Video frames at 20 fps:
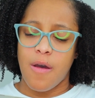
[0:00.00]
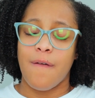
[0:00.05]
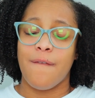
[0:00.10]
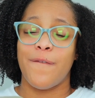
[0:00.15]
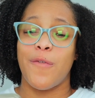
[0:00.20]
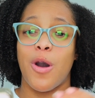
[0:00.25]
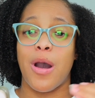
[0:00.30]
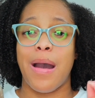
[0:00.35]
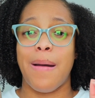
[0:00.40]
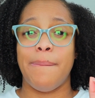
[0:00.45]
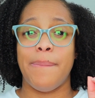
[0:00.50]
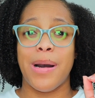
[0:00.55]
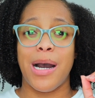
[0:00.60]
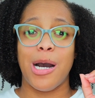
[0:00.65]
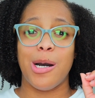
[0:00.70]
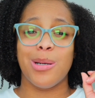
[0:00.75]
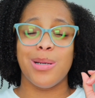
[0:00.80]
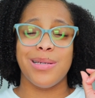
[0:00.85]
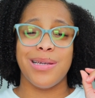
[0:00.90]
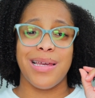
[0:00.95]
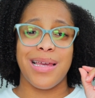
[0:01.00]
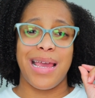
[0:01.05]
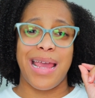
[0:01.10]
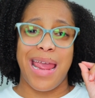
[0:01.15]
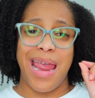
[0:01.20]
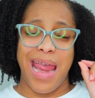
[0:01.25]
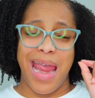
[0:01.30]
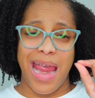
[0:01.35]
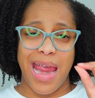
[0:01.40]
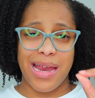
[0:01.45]
For about
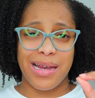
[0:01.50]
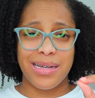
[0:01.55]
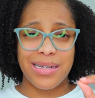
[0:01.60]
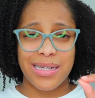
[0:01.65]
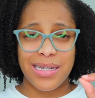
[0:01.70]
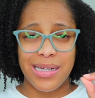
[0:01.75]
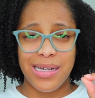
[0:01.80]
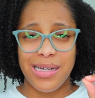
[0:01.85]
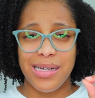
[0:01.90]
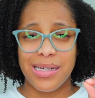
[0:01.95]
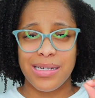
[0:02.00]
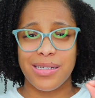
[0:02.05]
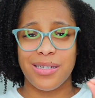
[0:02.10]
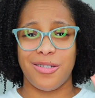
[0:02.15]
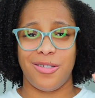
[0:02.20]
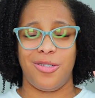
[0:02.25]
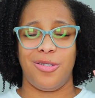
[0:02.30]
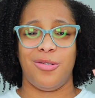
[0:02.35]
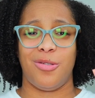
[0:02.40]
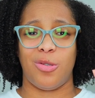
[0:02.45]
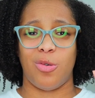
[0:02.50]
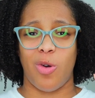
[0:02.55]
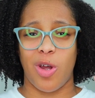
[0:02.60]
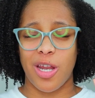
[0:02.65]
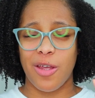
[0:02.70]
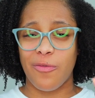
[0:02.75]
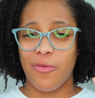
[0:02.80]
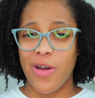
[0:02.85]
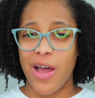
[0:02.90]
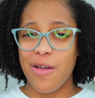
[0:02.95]
18 to
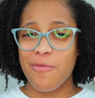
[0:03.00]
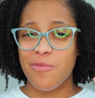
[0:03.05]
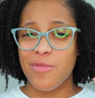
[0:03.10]
25